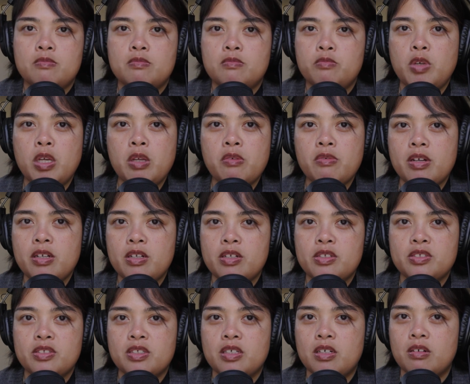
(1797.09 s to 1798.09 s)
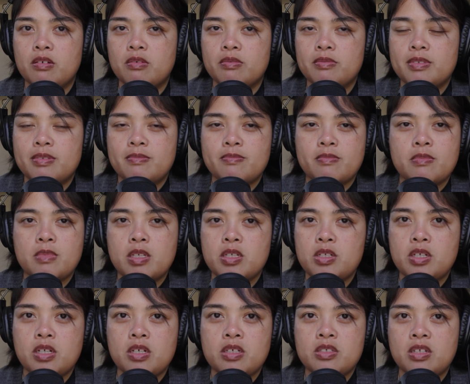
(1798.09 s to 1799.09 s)
we runners know the
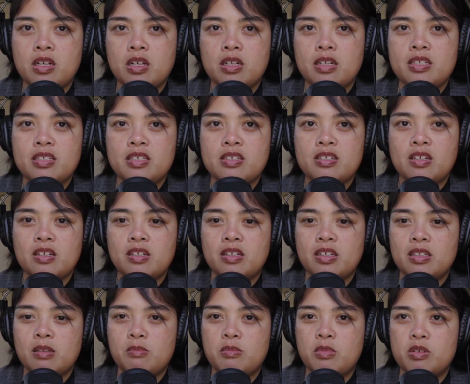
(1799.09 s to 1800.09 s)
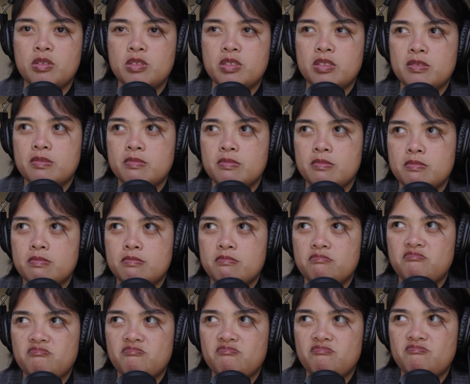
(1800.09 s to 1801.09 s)
gels aren't necessarily the most
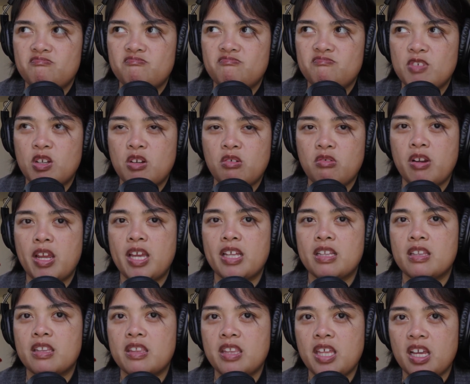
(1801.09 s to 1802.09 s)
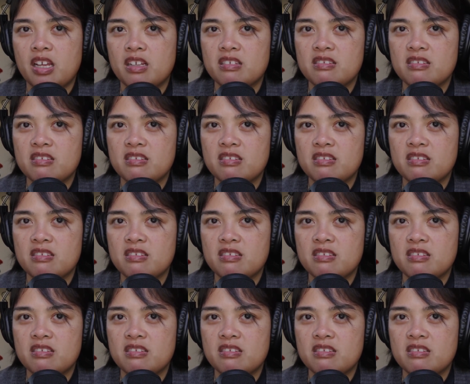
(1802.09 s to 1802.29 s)
great thing